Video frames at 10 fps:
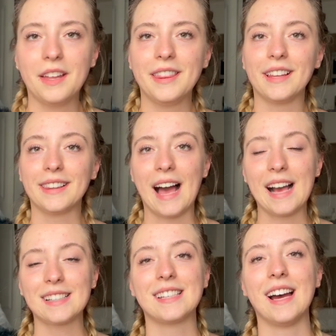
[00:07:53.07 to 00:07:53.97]
the
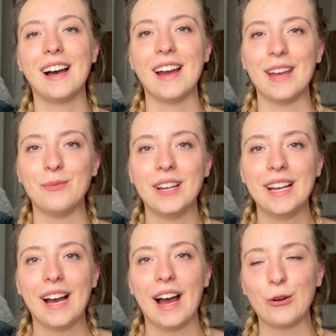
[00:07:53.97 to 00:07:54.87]
last time
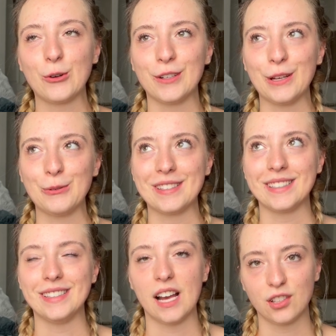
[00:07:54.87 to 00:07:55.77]
I ordered it
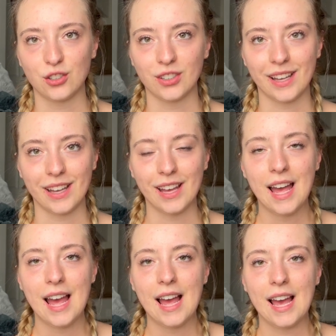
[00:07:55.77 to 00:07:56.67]
was yesterday,
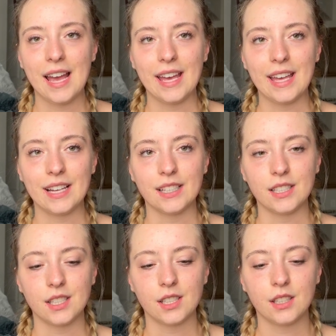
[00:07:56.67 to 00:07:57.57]

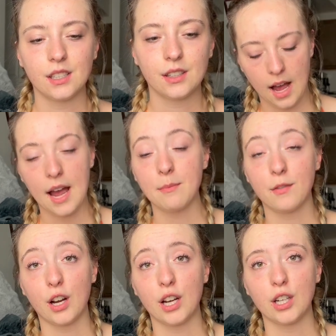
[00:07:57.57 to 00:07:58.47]
and I'm
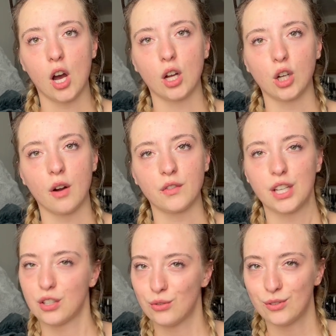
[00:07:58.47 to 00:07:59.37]
very
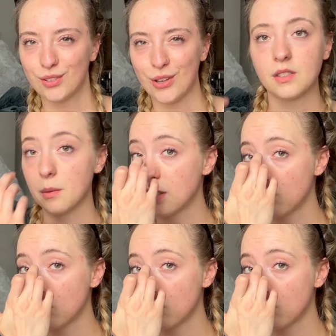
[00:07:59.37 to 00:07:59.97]
non-confrontational, so if something's